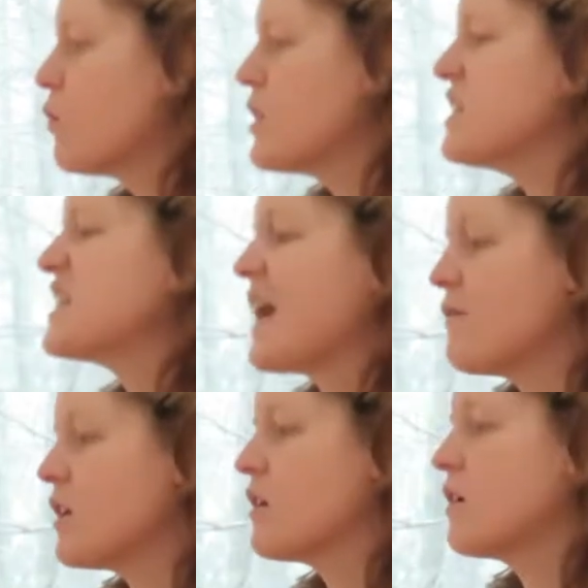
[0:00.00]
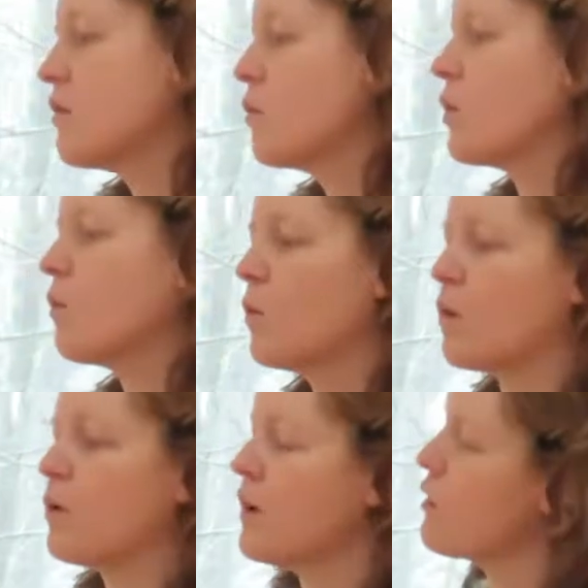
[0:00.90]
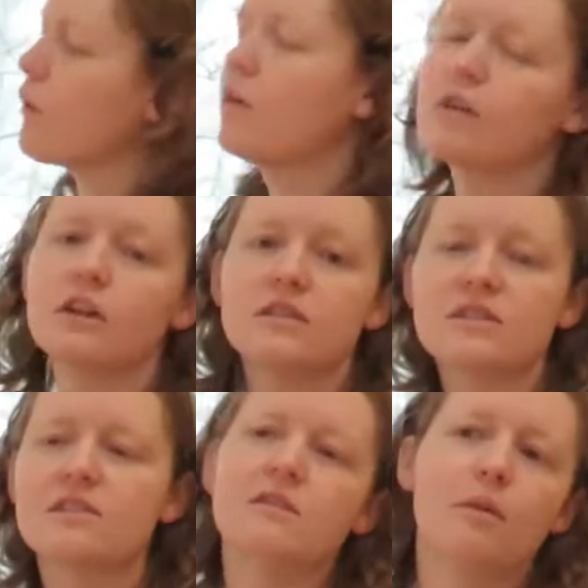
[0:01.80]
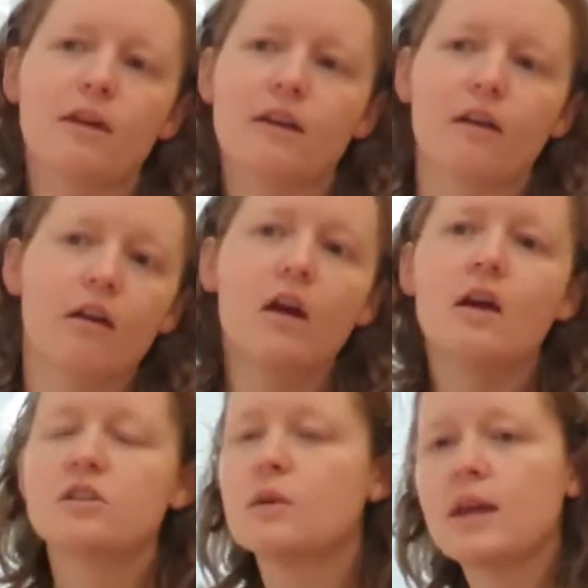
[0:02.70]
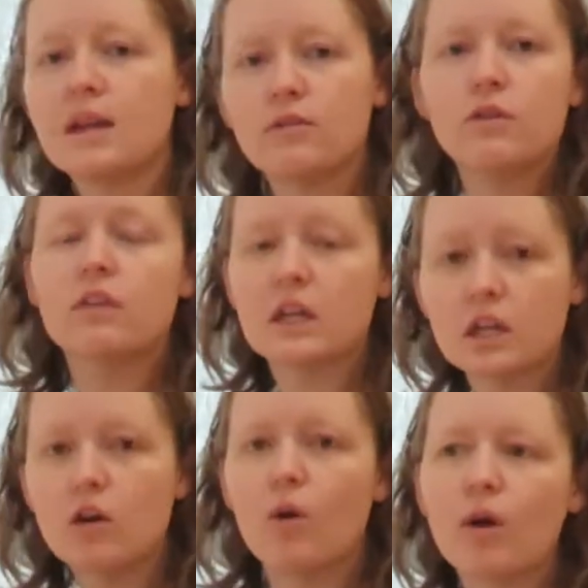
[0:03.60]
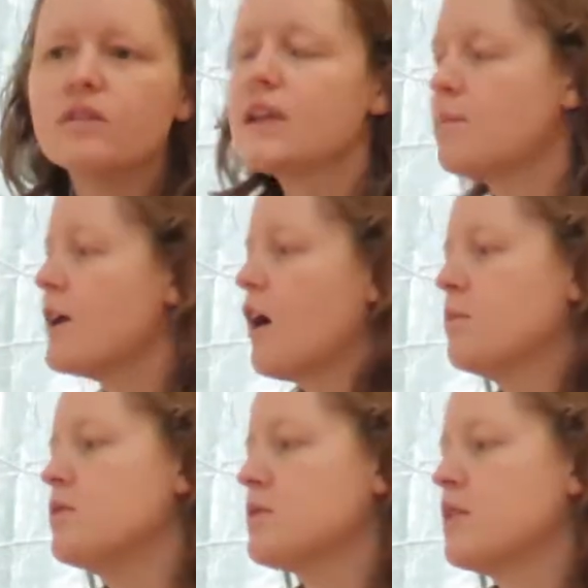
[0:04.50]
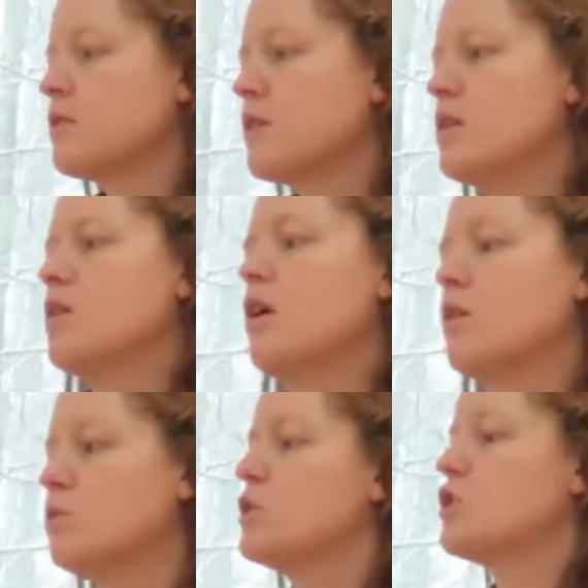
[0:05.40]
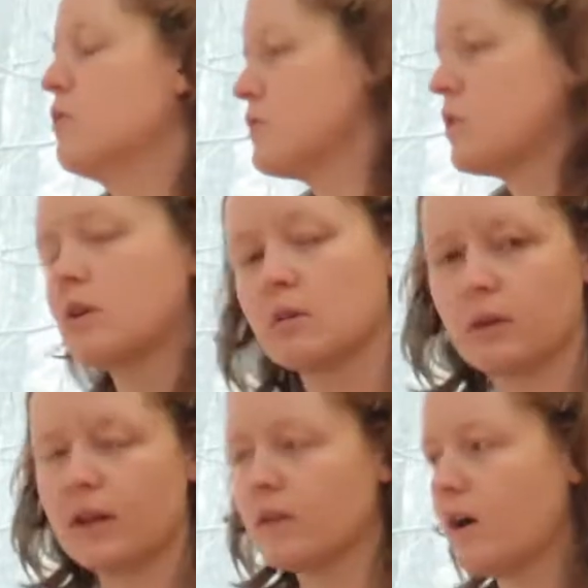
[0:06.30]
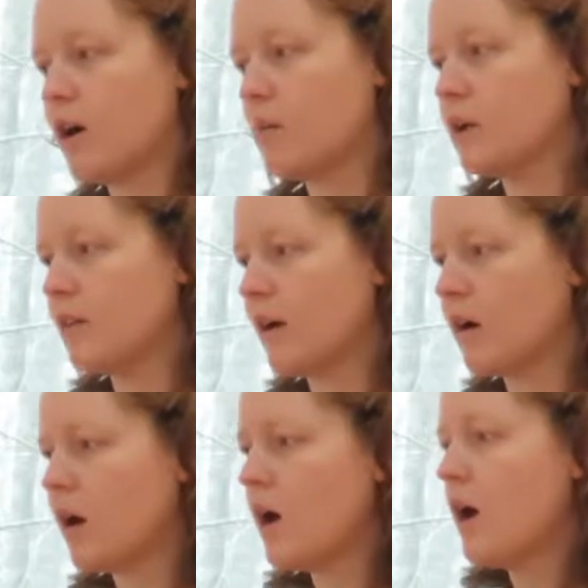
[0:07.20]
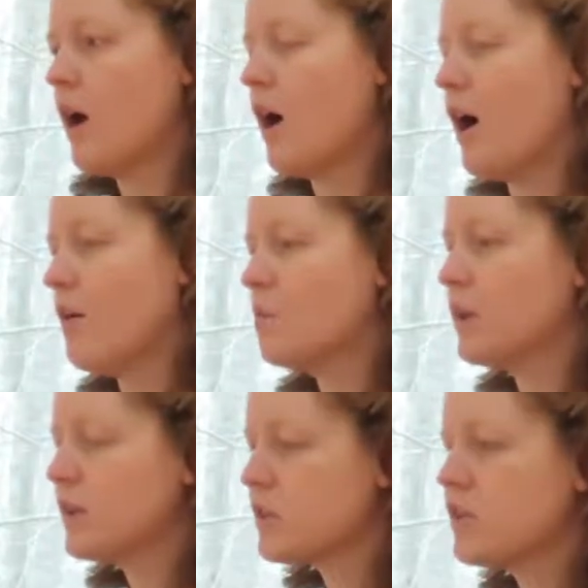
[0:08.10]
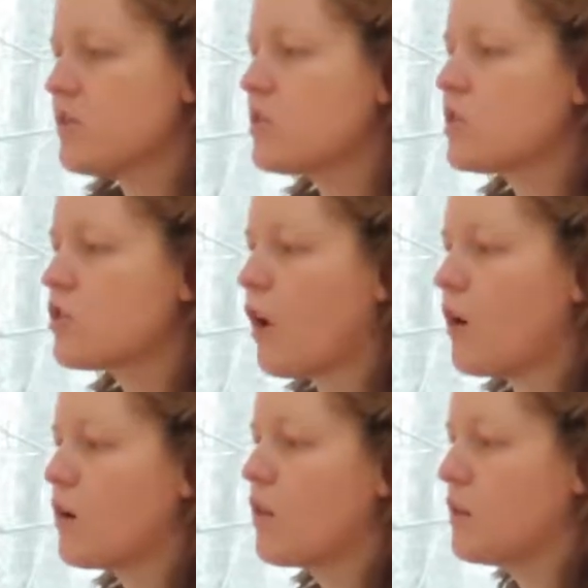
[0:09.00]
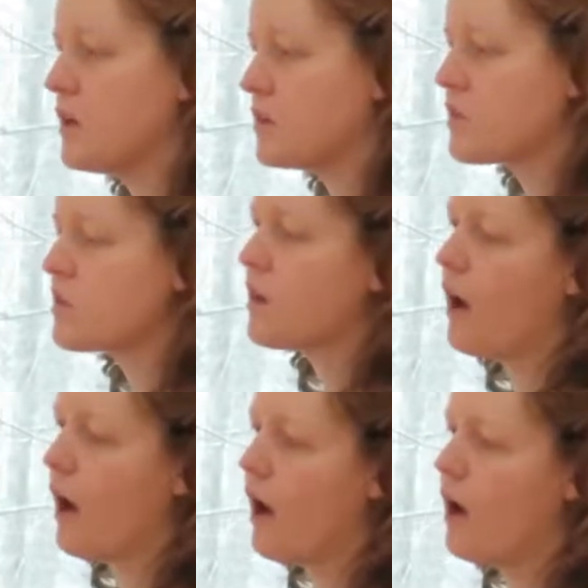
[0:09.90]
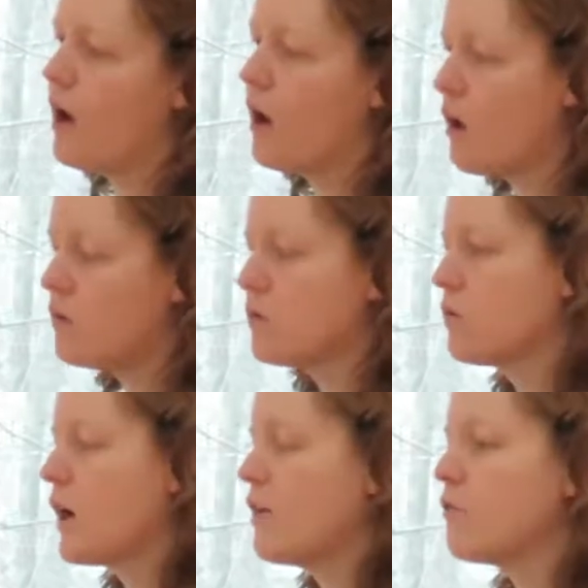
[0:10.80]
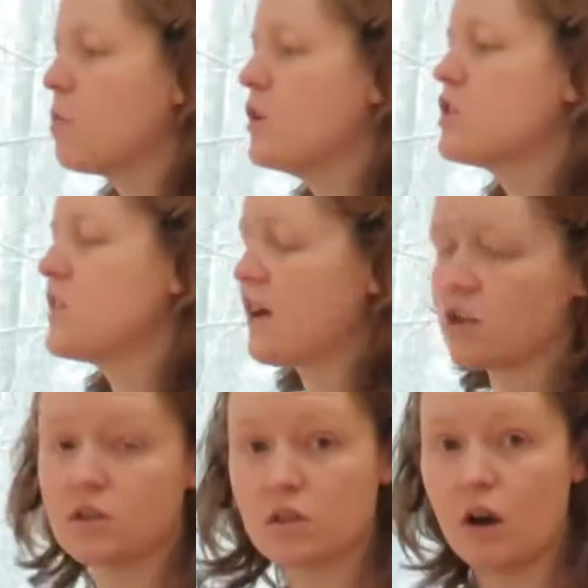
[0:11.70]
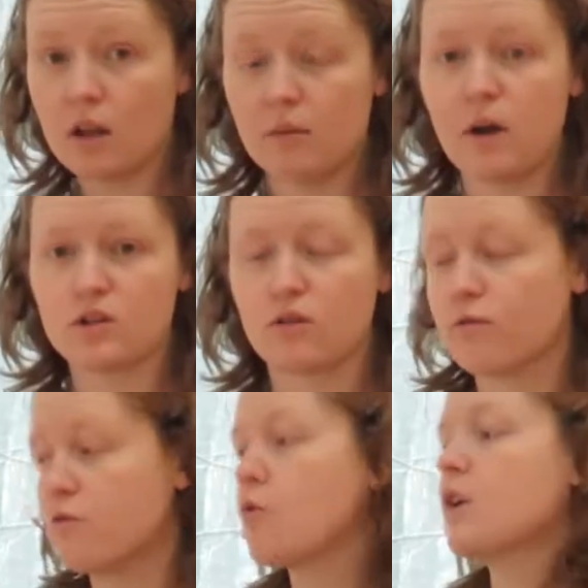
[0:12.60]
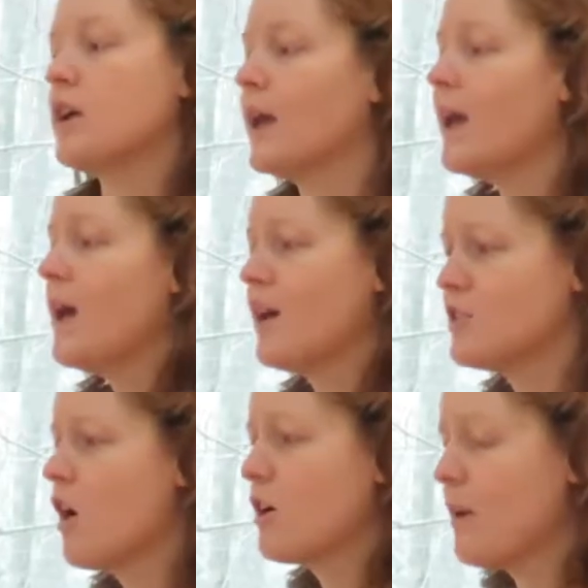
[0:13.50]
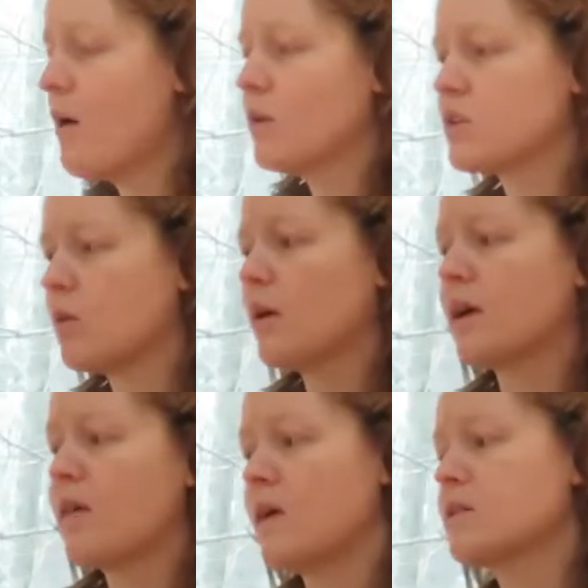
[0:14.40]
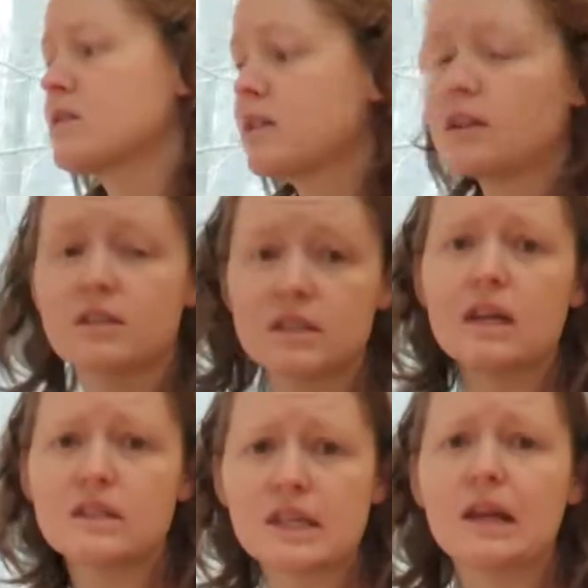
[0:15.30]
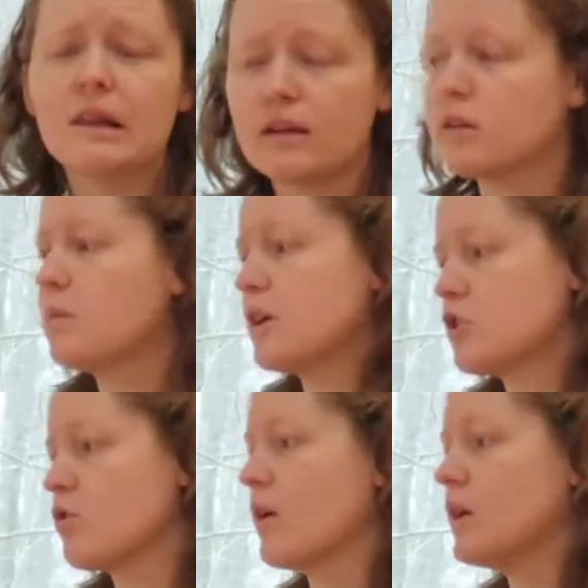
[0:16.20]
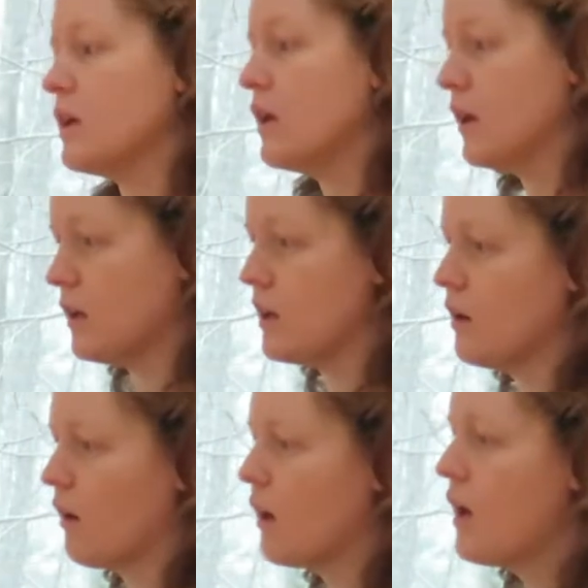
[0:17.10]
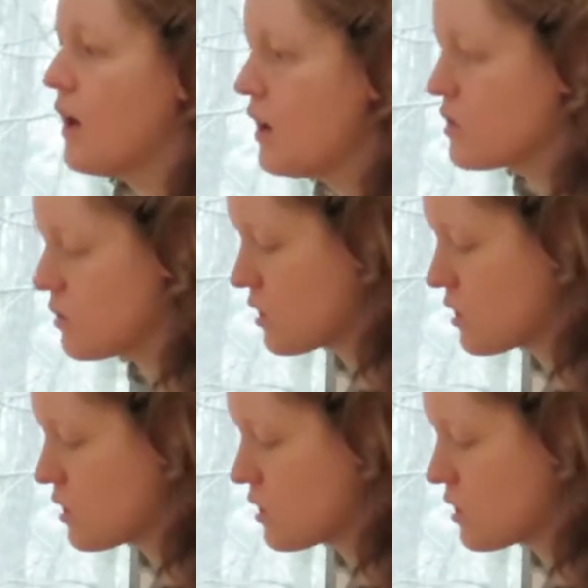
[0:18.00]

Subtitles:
47, we're pretty thoroughly in C by there. So again, if you're thinking chords, that may help you center in on which notes you're going to play in the harmony there. But let's just start this kind of bridge section, starting at measure 40, and talk about what's going on there, because it does get a little bit tricky in here. So